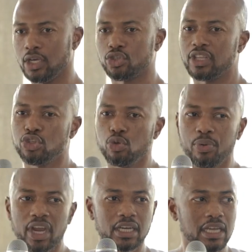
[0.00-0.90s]
so that you
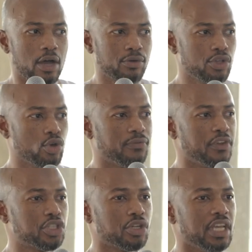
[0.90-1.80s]
break down your
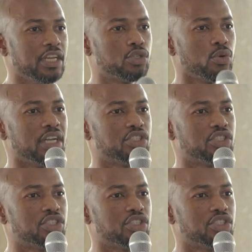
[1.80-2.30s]
vision into